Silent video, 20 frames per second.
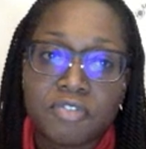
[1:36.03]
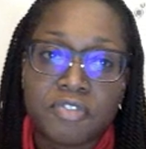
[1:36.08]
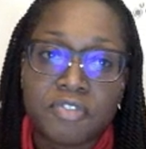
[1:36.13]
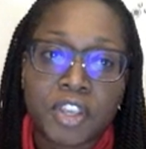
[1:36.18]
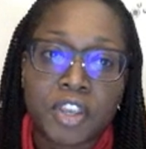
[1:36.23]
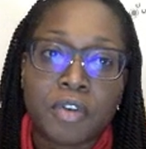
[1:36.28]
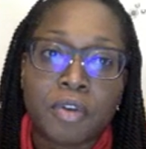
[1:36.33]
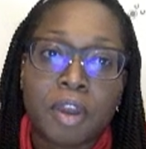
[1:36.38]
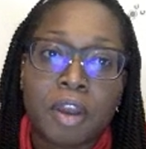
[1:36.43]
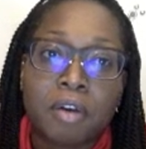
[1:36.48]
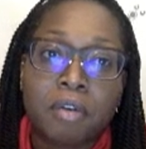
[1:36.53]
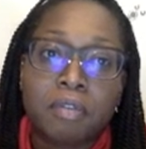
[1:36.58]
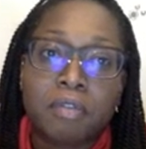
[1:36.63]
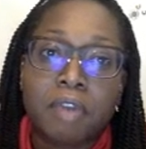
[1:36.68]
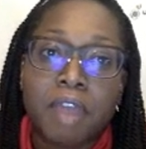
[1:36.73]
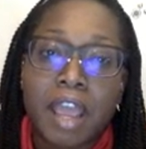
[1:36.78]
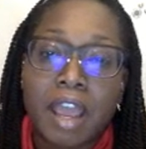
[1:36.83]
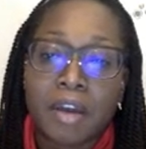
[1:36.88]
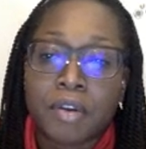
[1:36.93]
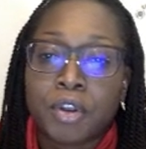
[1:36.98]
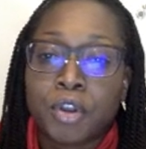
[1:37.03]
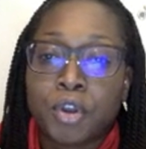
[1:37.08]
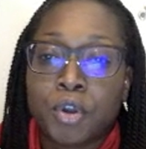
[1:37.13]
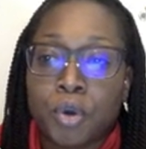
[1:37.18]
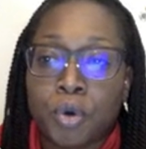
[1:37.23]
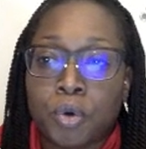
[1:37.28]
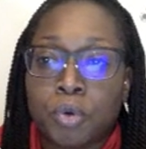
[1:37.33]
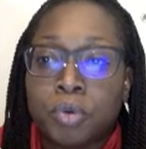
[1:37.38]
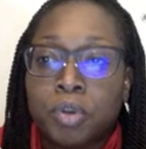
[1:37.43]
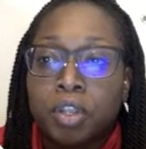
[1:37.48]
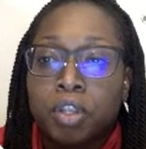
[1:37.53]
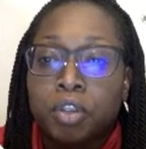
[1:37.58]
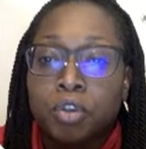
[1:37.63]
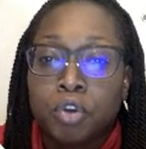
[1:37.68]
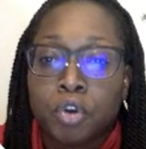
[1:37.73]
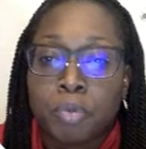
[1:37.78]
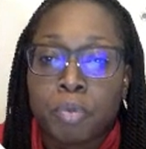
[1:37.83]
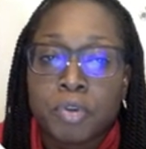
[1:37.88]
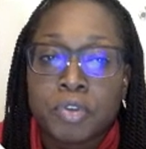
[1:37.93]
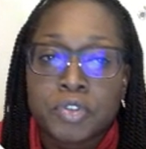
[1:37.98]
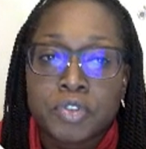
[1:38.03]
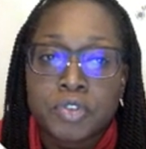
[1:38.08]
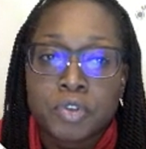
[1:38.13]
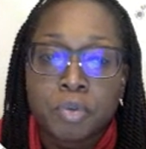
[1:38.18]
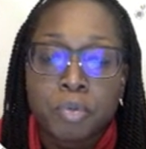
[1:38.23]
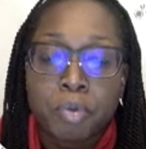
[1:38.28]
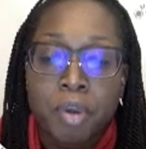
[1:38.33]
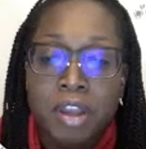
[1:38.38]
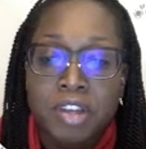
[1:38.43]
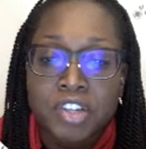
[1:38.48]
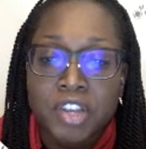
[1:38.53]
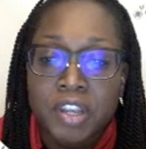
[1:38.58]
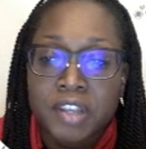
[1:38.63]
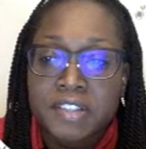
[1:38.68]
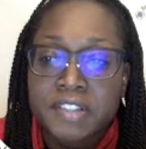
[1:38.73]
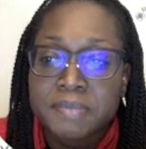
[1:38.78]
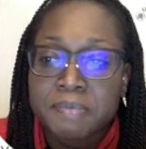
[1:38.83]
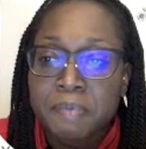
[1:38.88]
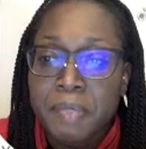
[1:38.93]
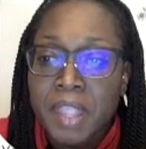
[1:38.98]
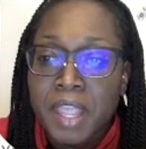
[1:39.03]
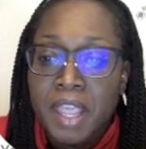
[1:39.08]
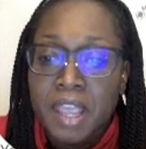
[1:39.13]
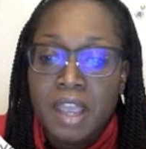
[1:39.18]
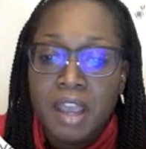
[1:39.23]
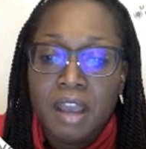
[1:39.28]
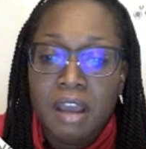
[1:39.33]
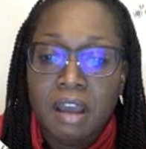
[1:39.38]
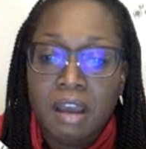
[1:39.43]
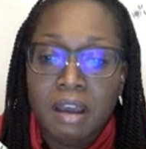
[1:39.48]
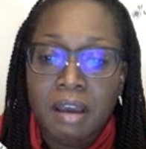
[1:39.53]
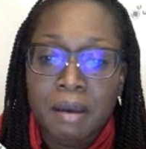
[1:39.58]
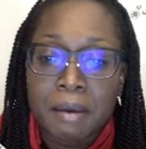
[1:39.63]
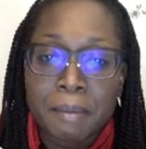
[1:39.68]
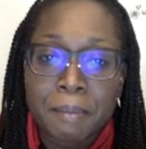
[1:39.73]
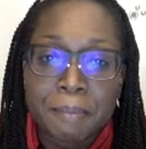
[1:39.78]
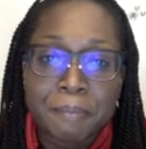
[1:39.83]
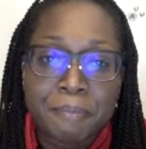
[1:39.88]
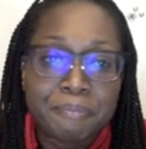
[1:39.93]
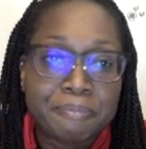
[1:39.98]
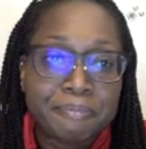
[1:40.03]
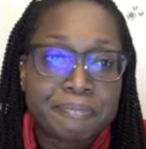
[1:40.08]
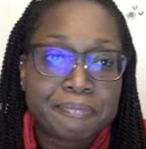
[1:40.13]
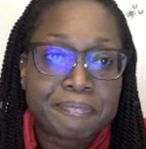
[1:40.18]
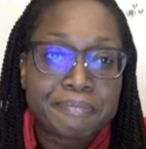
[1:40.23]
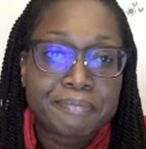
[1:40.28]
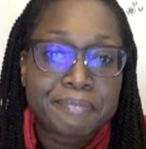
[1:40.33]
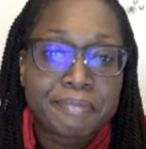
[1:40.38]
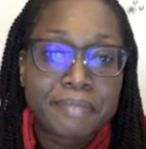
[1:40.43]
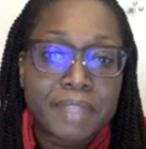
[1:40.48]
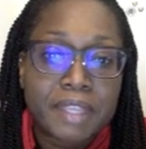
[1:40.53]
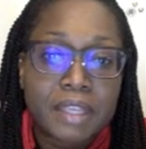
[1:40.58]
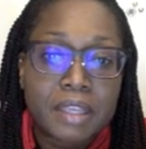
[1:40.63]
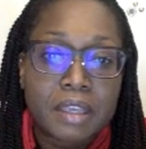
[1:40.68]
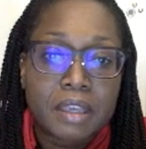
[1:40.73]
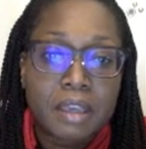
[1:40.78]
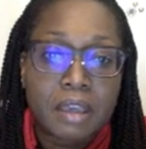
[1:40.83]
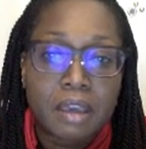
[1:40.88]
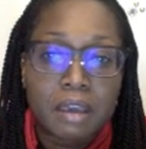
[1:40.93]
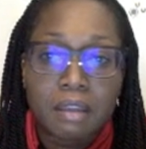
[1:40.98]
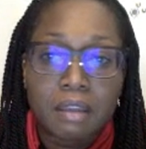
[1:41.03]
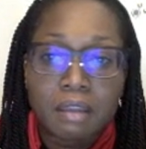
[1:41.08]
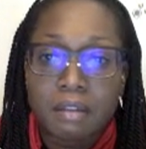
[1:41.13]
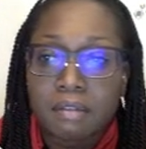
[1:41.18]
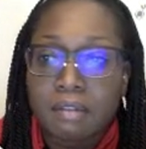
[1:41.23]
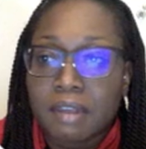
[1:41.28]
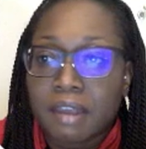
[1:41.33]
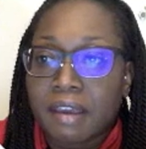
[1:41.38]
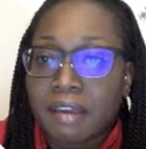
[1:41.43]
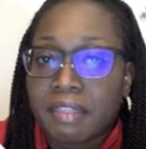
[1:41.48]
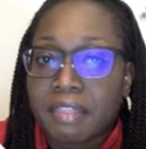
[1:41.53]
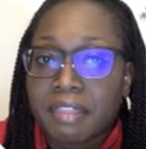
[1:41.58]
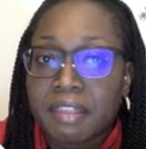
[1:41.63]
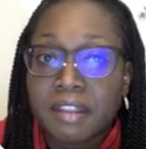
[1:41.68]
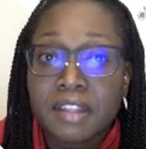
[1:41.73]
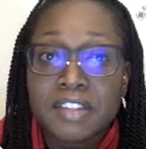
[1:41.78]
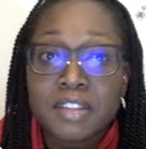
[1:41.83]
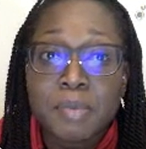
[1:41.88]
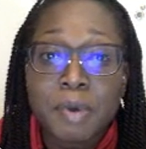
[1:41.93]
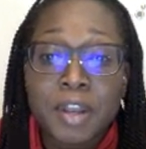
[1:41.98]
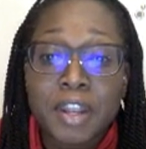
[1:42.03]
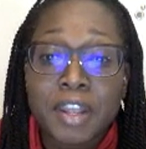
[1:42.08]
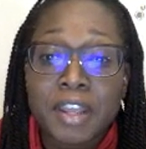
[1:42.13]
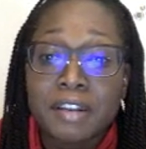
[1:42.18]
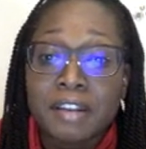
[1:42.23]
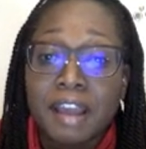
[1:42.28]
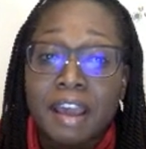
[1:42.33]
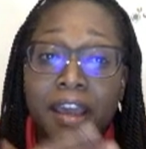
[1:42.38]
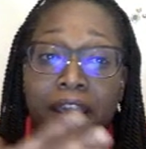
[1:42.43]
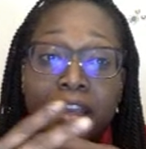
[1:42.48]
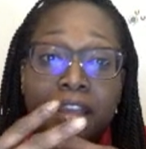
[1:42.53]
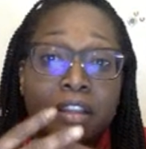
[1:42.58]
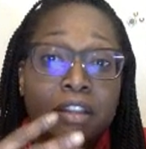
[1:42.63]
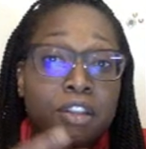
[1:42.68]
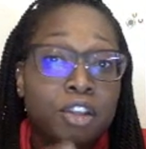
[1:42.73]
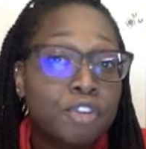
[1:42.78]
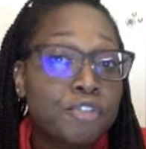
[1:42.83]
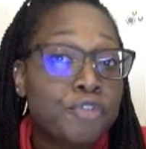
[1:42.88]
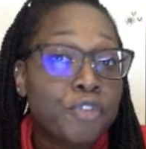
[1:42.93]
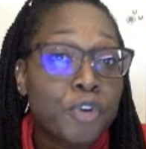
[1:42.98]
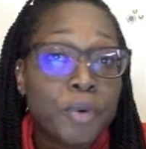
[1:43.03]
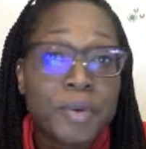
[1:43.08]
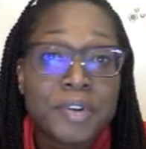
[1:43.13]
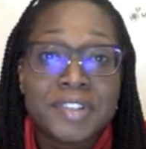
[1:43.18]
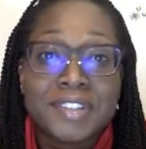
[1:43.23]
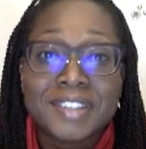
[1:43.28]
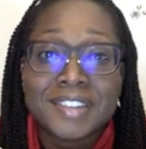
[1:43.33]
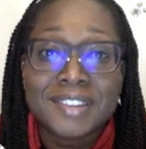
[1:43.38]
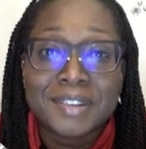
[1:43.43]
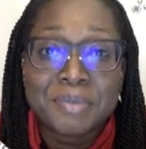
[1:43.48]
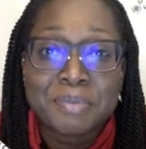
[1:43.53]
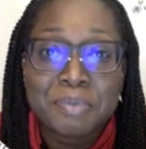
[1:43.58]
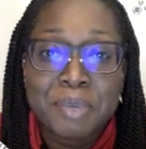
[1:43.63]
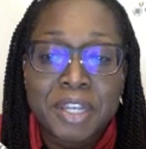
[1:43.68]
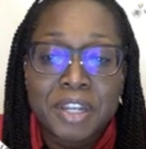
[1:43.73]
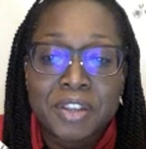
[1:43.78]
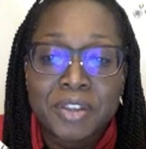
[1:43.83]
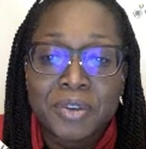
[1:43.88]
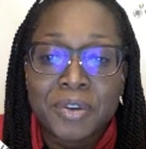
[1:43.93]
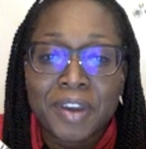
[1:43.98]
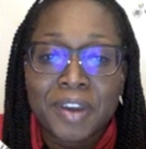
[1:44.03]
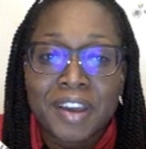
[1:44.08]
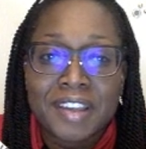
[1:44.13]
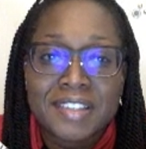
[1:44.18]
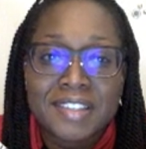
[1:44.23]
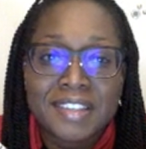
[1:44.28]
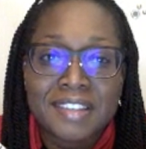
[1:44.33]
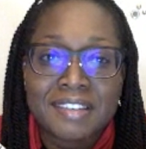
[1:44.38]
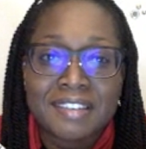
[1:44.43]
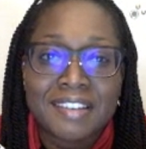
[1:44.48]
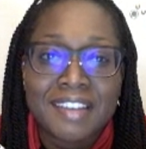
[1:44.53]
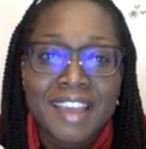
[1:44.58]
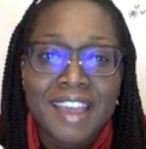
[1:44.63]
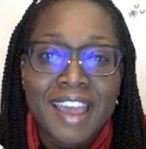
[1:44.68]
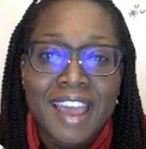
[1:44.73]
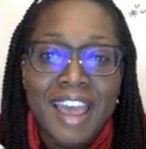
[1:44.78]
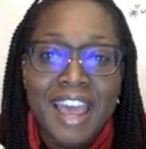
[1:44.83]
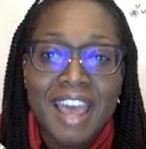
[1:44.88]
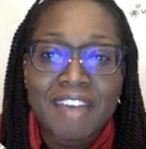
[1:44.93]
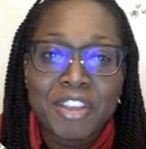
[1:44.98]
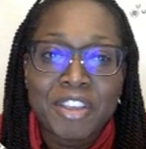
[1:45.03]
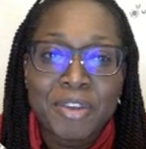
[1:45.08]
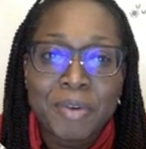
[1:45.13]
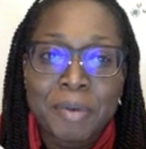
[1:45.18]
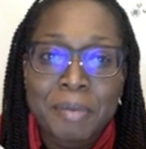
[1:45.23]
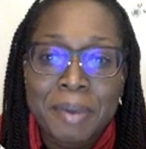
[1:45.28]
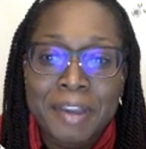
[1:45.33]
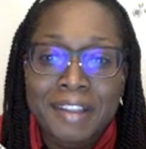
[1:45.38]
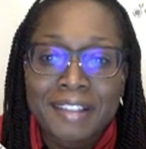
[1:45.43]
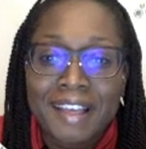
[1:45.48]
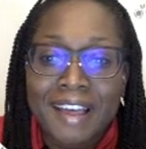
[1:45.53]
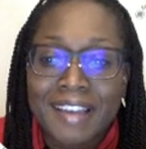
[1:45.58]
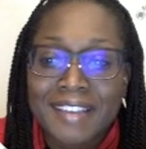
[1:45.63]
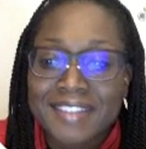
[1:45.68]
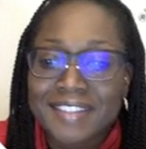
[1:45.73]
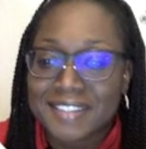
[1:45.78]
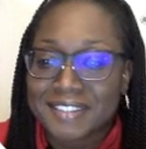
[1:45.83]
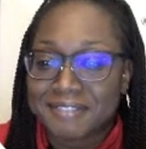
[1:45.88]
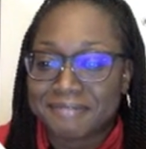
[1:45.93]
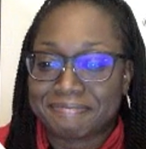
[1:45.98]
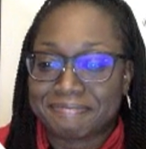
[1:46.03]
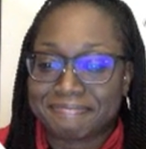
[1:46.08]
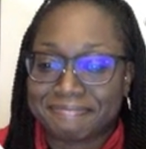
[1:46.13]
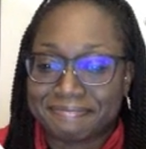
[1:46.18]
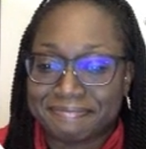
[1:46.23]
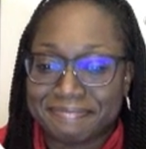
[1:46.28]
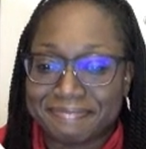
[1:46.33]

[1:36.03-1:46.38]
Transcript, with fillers: to figure out how to code your personal projects. Um, I think that's about it. I look forward to meeting you guys and having you in my class.